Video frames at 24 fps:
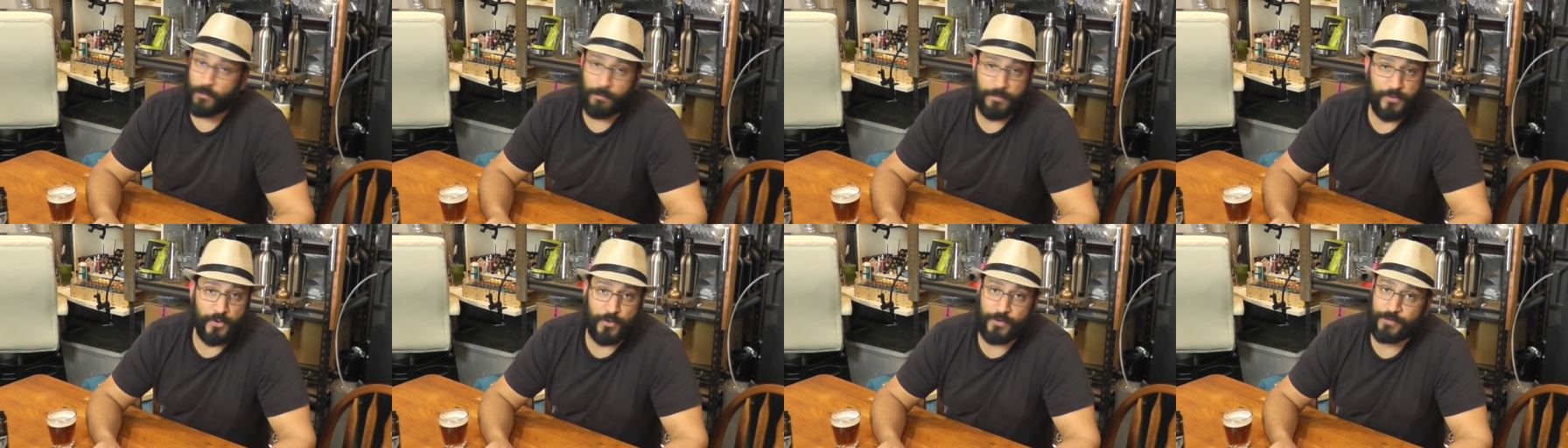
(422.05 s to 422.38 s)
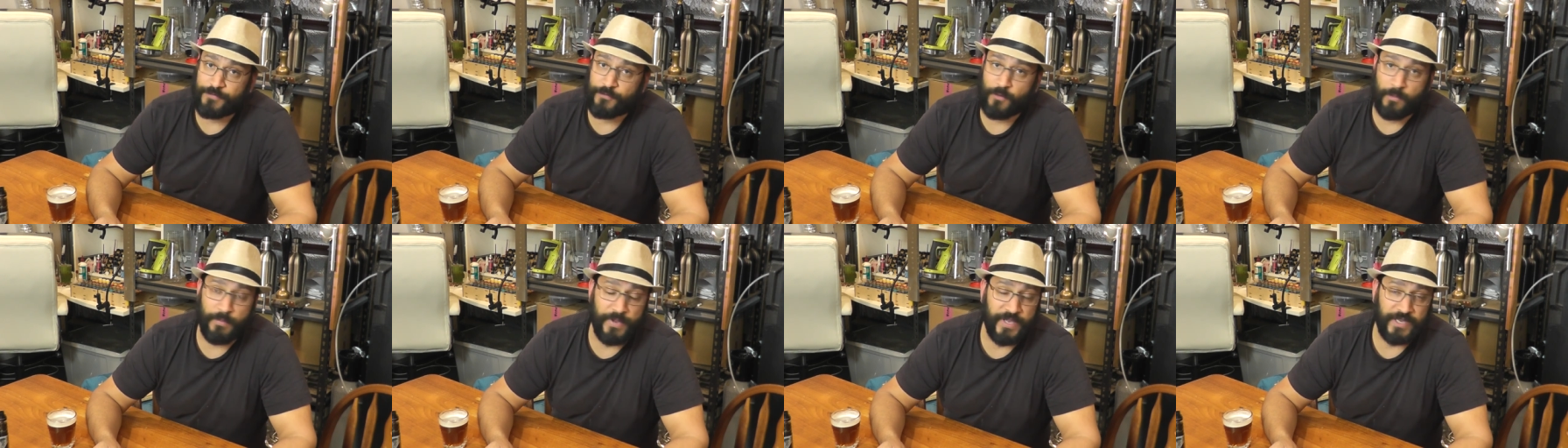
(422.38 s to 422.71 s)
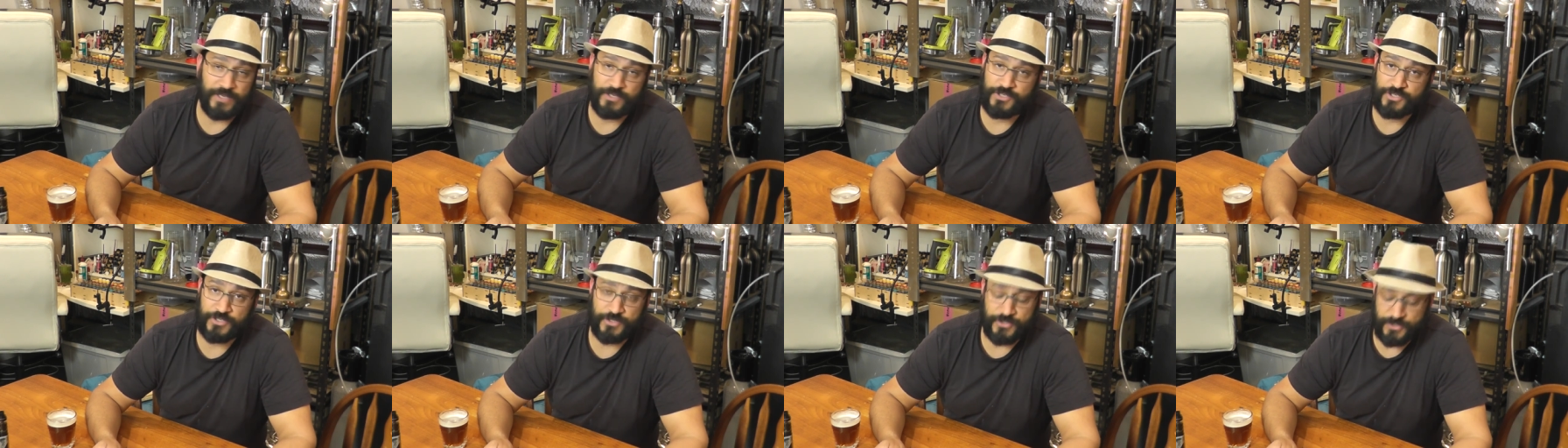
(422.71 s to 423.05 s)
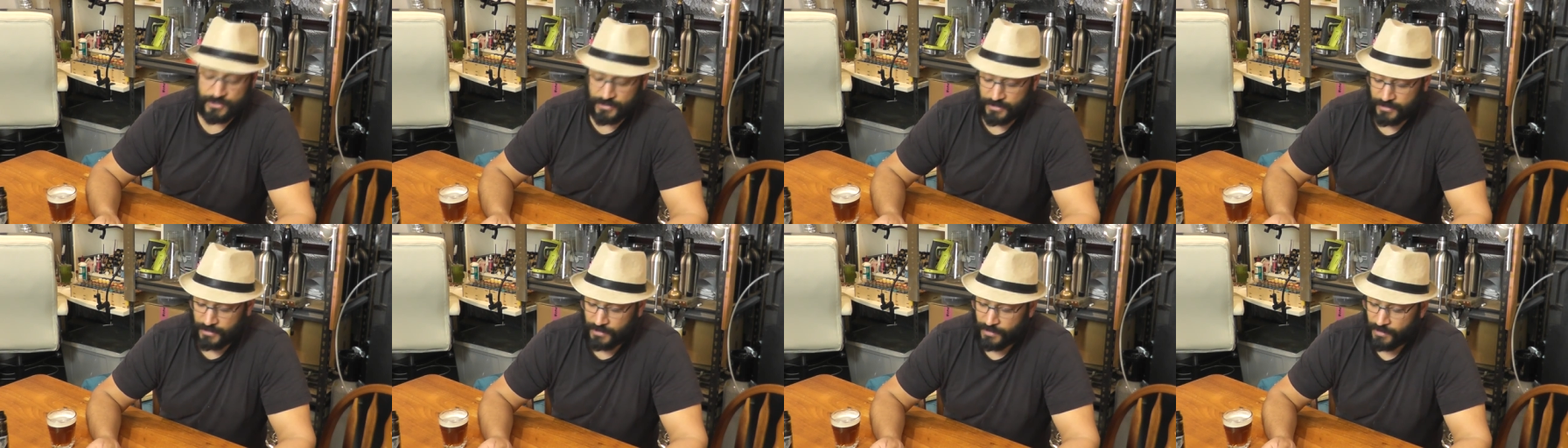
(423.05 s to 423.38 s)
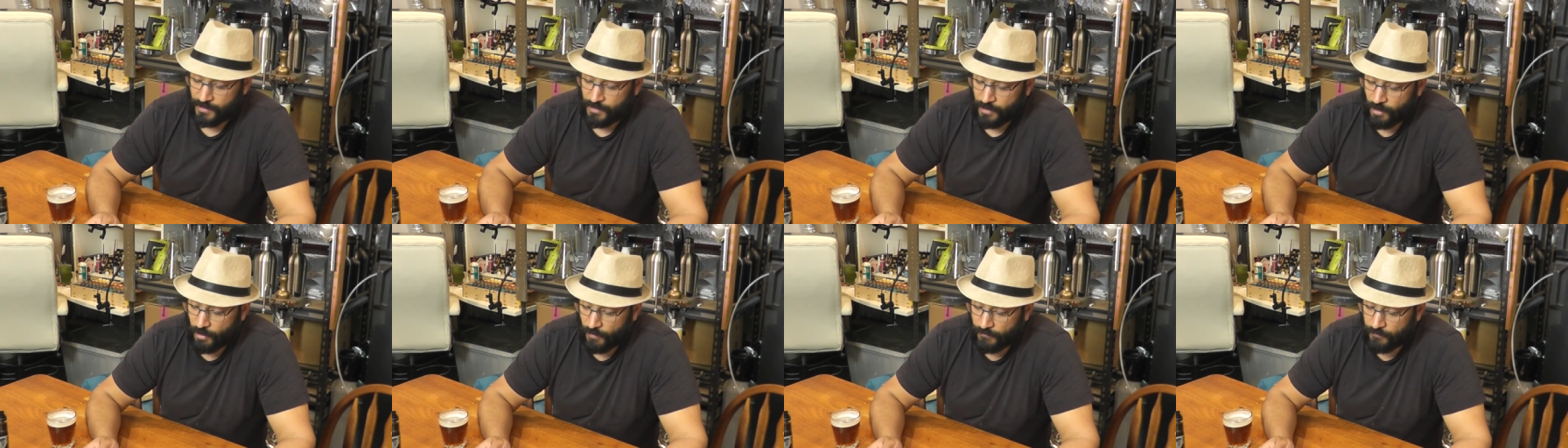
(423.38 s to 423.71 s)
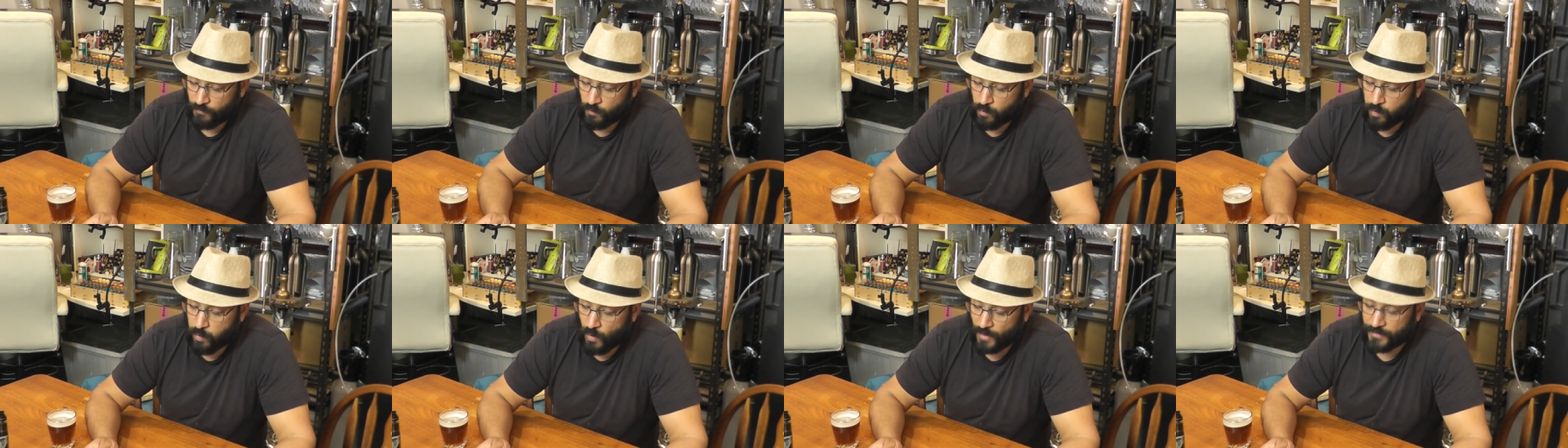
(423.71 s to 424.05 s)
beautiful pictures
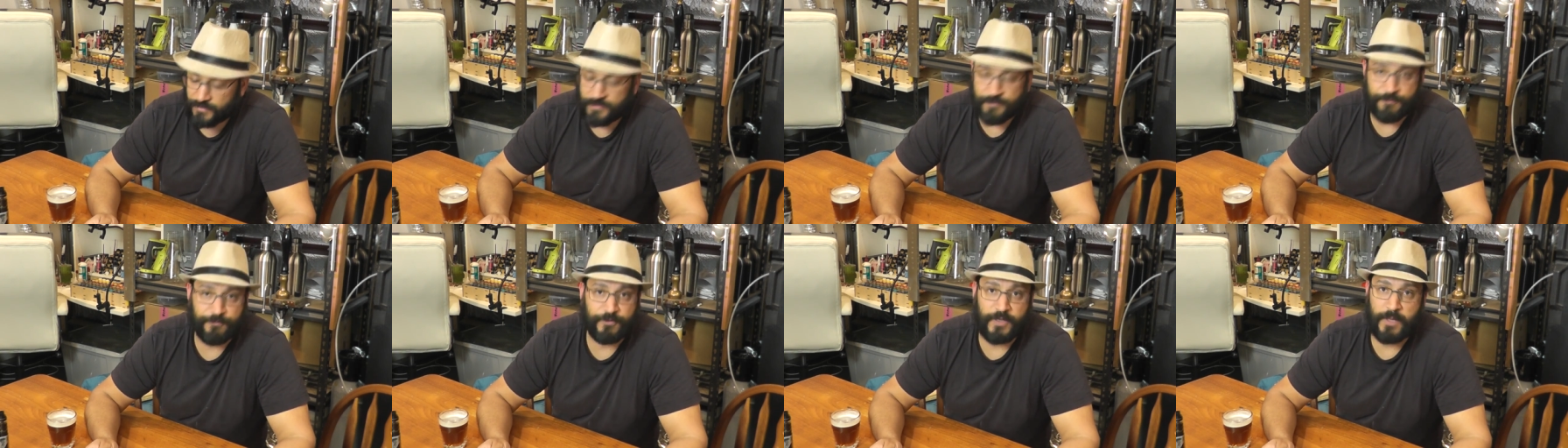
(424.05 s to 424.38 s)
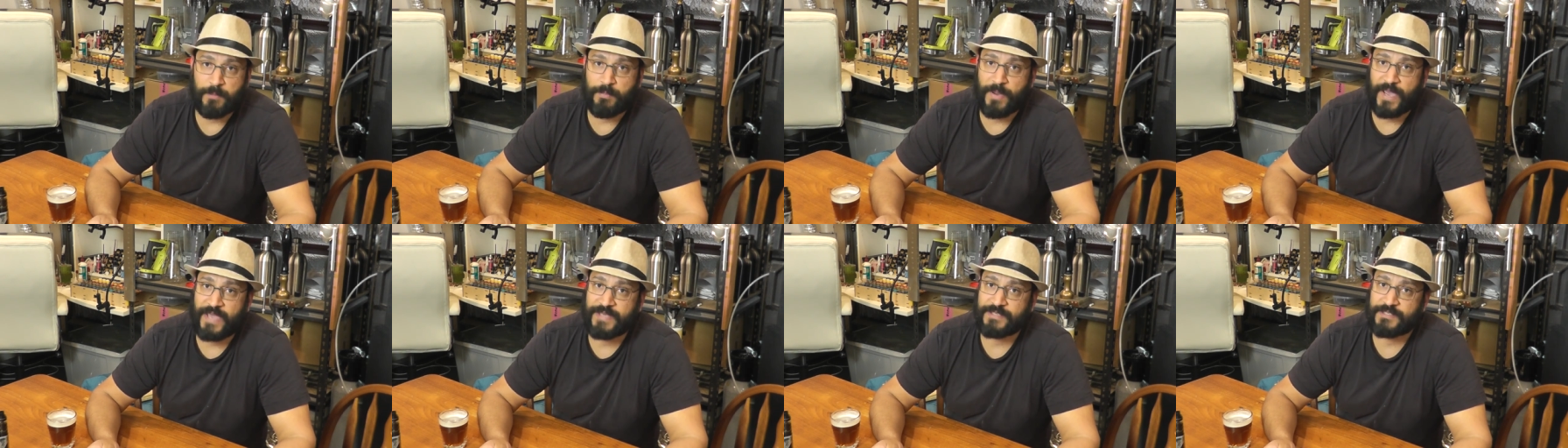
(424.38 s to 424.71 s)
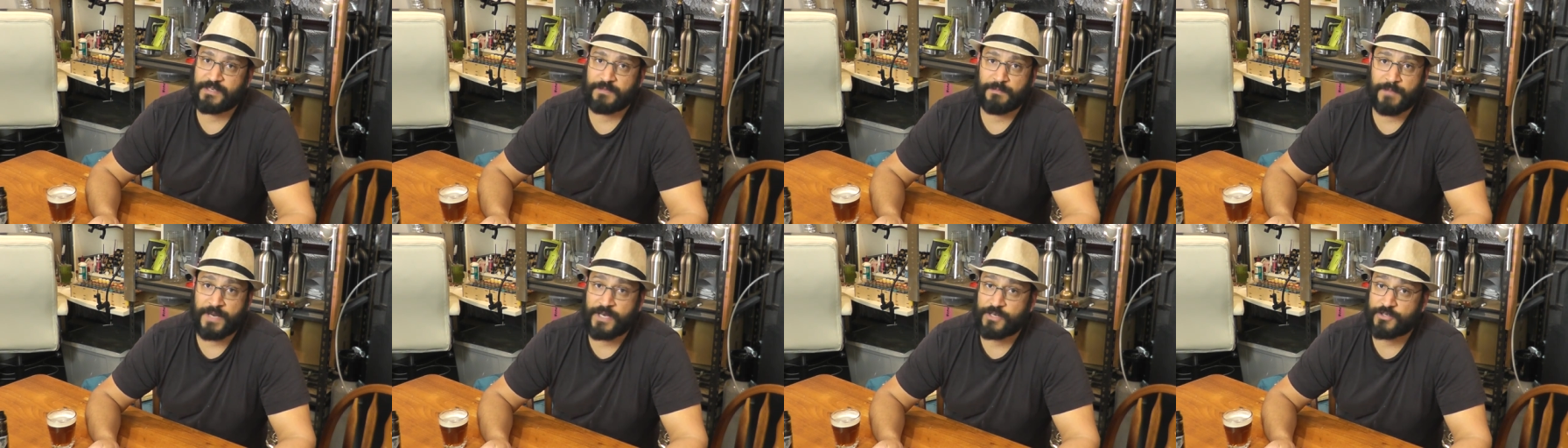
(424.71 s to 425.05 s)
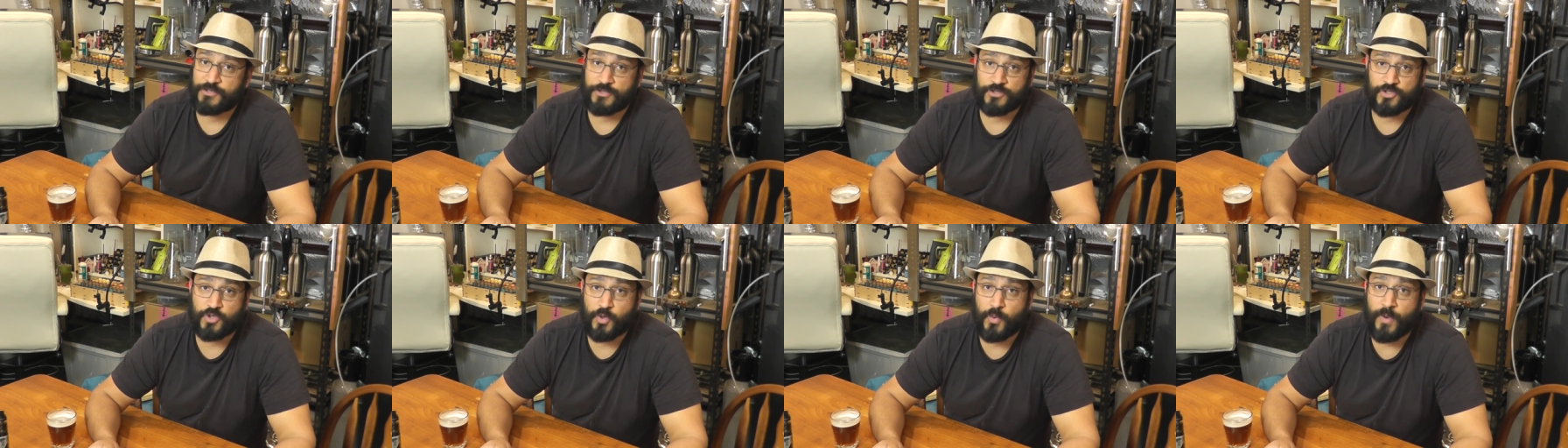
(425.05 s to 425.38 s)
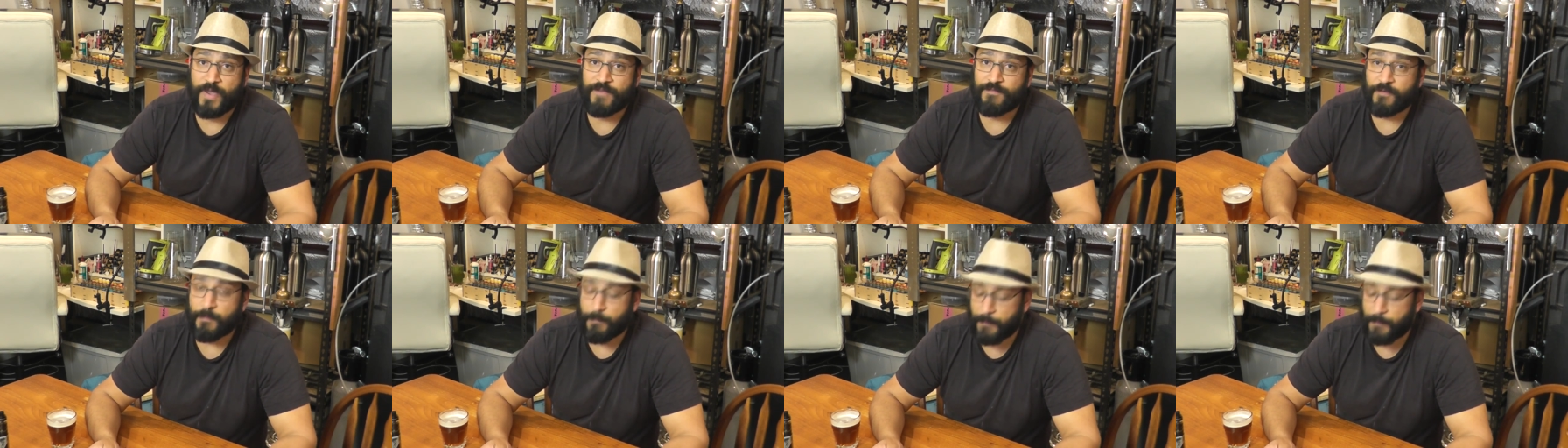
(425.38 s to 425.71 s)
of wonderfully painted miniatures. Whoever